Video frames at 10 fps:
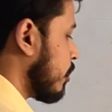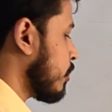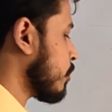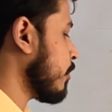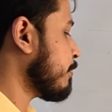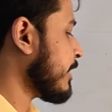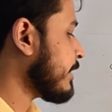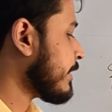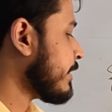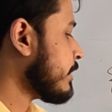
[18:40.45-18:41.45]
So we
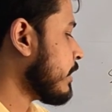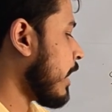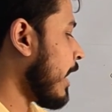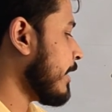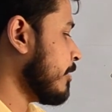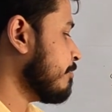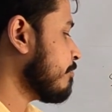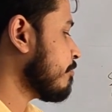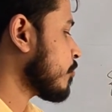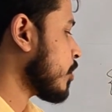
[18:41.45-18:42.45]
printed I,
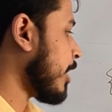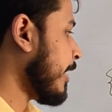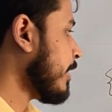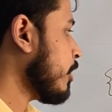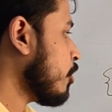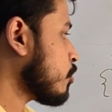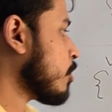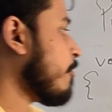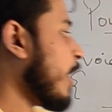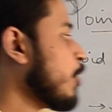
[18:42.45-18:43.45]
right? So
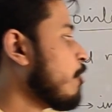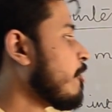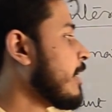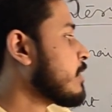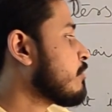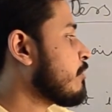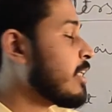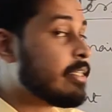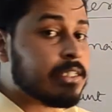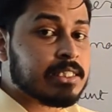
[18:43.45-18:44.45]
the value of I is
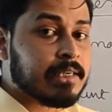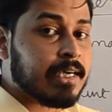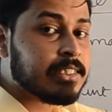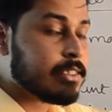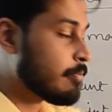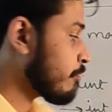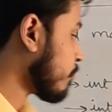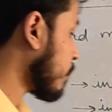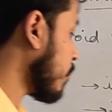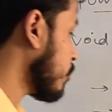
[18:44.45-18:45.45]
50 in this case.
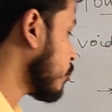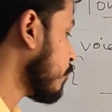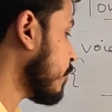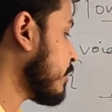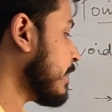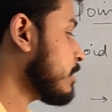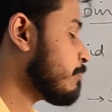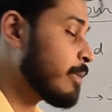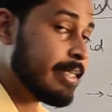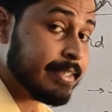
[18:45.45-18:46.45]
So 50 is
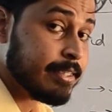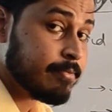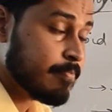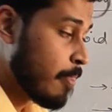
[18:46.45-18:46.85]
printed.